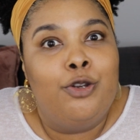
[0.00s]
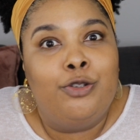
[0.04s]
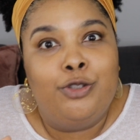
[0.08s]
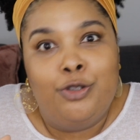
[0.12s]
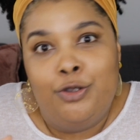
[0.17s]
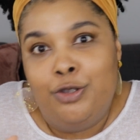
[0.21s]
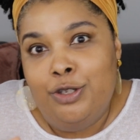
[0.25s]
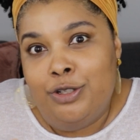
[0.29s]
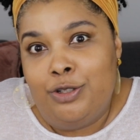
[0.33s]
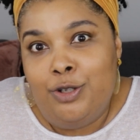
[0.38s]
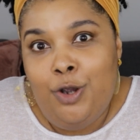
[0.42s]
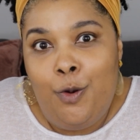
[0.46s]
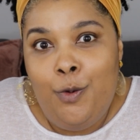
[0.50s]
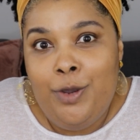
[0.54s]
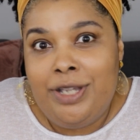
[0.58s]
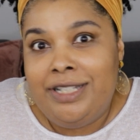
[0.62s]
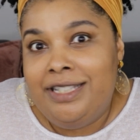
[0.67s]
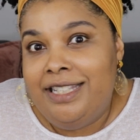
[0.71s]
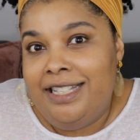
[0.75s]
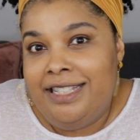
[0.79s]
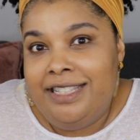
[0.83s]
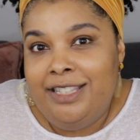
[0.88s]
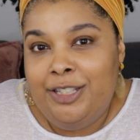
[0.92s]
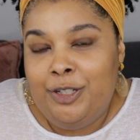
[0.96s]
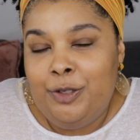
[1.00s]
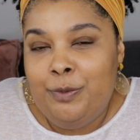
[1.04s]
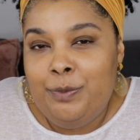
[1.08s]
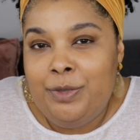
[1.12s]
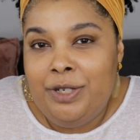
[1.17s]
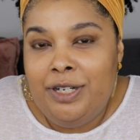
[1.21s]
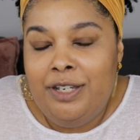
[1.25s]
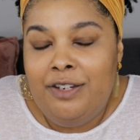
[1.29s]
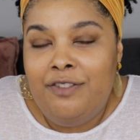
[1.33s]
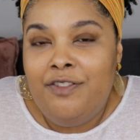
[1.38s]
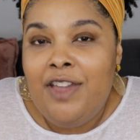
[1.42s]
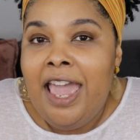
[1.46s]
So there's always this little
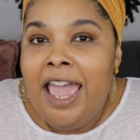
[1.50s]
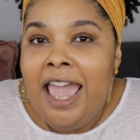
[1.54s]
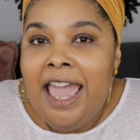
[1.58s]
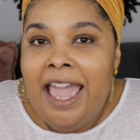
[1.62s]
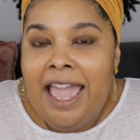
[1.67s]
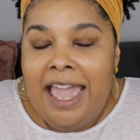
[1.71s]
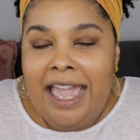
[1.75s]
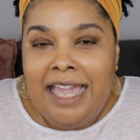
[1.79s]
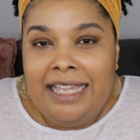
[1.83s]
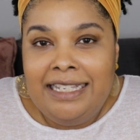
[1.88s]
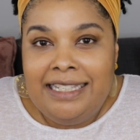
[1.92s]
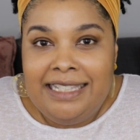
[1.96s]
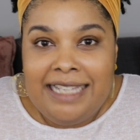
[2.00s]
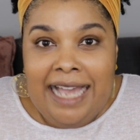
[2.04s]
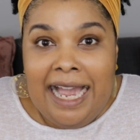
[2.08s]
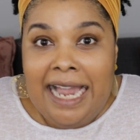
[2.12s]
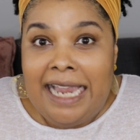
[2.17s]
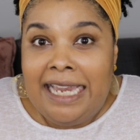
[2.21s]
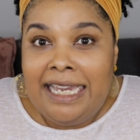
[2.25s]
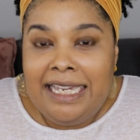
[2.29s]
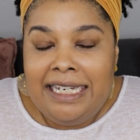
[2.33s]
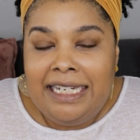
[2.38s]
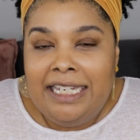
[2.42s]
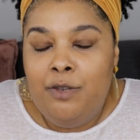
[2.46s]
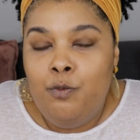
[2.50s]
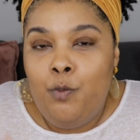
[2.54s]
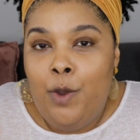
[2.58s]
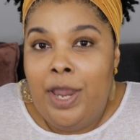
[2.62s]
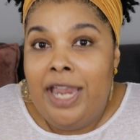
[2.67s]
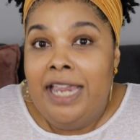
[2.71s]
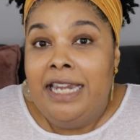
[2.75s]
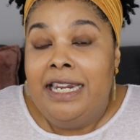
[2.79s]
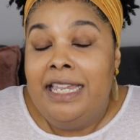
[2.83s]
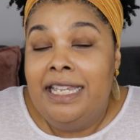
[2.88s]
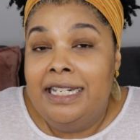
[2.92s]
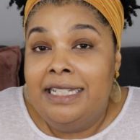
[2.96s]
bit of anxiety
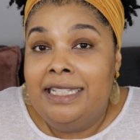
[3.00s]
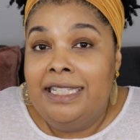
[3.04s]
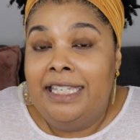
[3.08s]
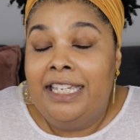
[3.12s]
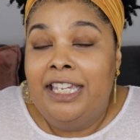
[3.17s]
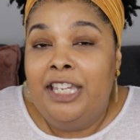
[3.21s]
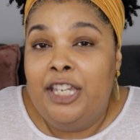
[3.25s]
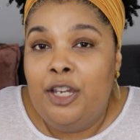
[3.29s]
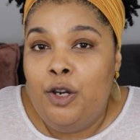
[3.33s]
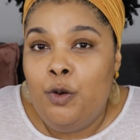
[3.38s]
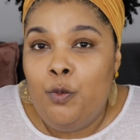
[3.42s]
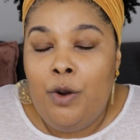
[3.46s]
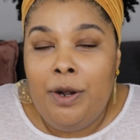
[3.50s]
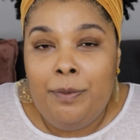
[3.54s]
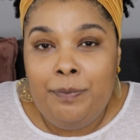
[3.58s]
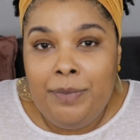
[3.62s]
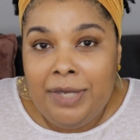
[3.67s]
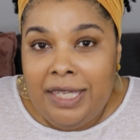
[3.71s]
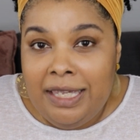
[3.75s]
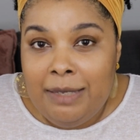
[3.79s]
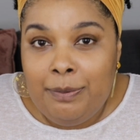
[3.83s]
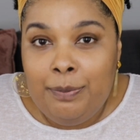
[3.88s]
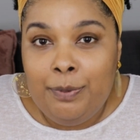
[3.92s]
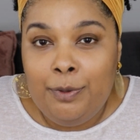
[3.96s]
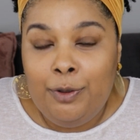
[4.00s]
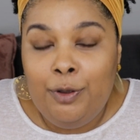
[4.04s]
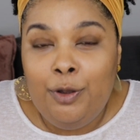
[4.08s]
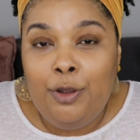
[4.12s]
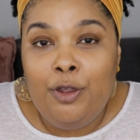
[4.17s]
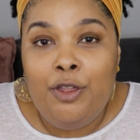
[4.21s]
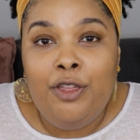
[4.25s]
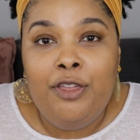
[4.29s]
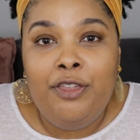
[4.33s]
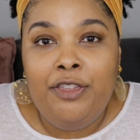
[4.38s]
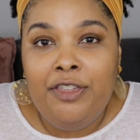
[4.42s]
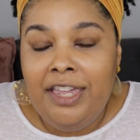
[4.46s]
waiting to hear what
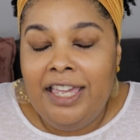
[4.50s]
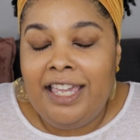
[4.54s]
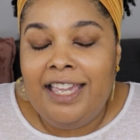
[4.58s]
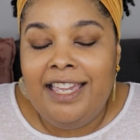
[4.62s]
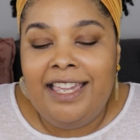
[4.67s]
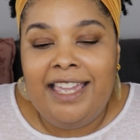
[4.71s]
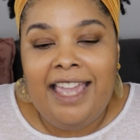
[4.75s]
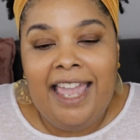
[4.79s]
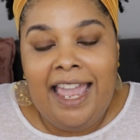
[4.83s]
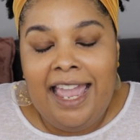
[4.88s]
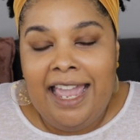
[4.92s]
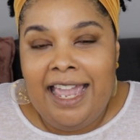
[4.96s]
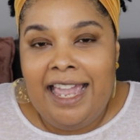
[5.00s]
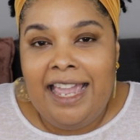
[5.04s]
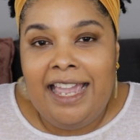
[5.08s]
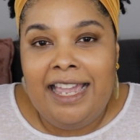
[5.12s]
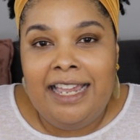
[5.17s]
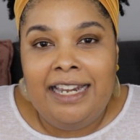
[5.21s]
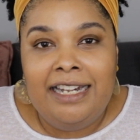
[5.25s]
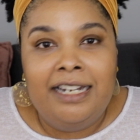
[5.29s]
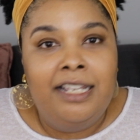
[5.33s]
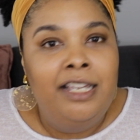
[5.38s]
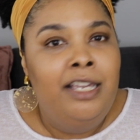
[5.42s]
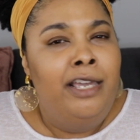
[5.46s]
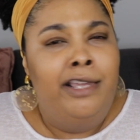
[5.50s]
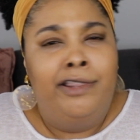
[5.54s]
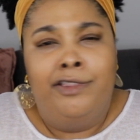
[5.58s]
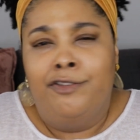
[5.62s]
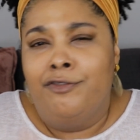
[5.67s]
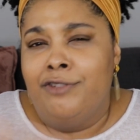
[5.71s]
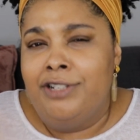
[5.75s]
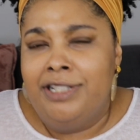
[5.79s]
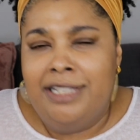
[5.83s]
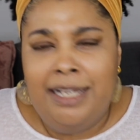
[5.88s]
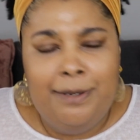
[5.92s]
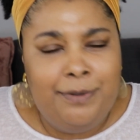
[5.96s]
people think. And the
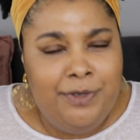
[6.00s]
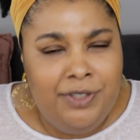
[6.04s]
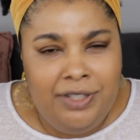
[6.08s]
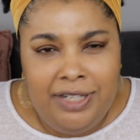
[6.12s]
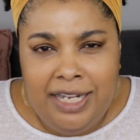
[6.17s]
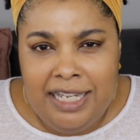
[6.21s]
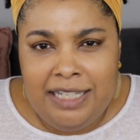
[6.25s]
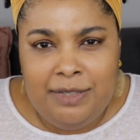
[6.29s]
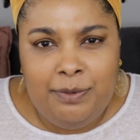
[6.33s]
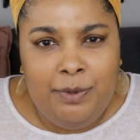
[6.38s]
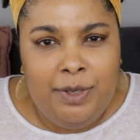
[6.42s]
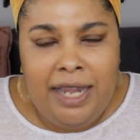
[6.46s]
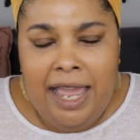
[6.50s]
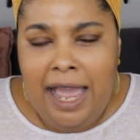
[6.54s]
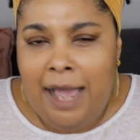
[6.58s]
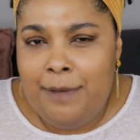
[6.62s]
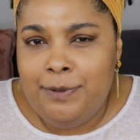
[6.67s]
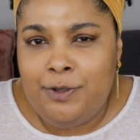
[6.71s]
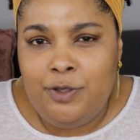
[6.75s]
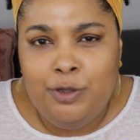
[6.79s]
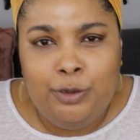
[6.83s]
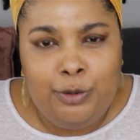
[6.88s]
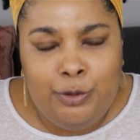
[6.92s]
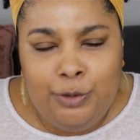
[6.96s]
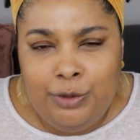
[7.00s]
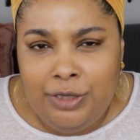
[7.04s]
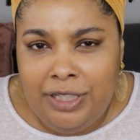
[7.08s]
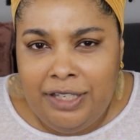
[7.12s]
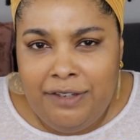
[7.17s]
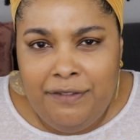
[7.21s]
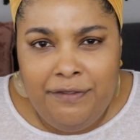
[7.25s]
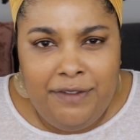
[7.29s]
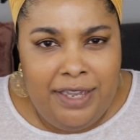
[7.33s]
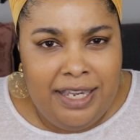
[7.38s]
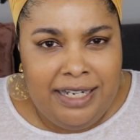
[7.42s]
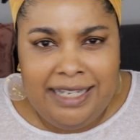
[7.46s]
reception has been absolutely
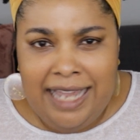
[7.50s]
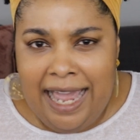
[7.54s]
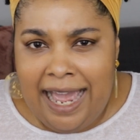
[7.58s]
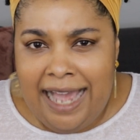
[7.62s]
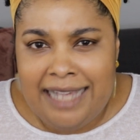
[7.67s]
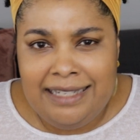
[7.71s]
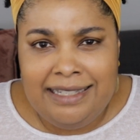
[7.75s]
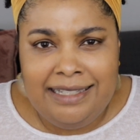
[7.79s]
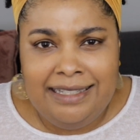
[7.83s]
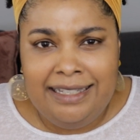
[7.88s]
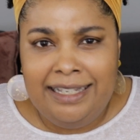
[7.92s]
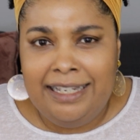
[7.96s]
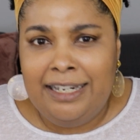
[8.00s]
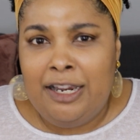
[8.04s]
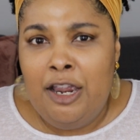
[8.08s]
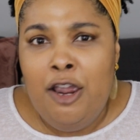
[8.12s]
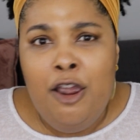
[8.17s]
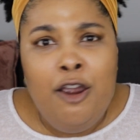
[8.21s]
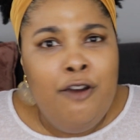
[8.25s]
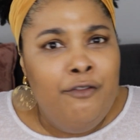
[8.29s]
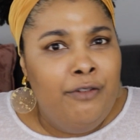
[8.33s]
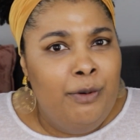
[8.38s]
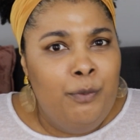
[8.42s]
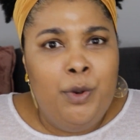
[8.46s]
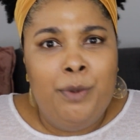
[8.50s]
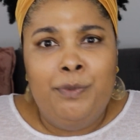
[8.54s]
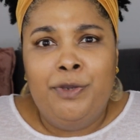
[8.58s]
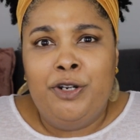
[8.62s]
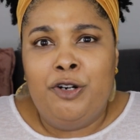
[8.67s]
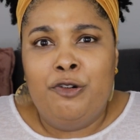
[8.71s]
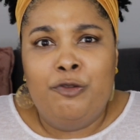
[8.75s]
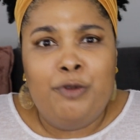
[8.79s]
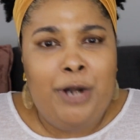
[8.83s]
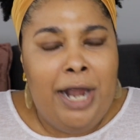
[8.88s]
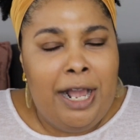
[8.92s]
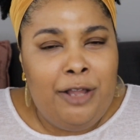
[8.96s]
fantastic from women
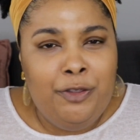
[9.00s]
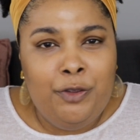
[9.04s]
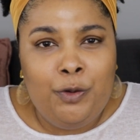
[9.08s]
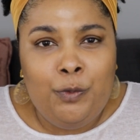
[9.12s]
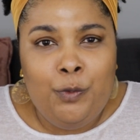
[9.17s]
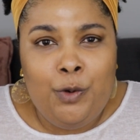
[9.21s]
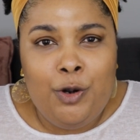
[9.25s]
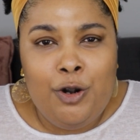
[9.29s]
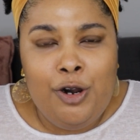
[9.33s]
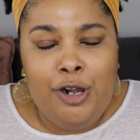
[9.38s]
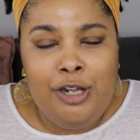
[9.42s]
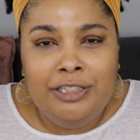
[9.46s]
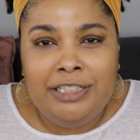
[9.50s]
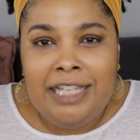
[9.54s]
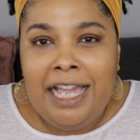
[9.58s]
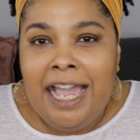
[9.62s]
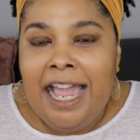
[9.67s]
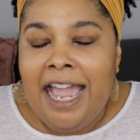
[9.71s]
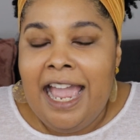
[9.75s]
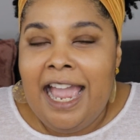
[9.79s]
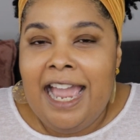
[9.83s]
around the world.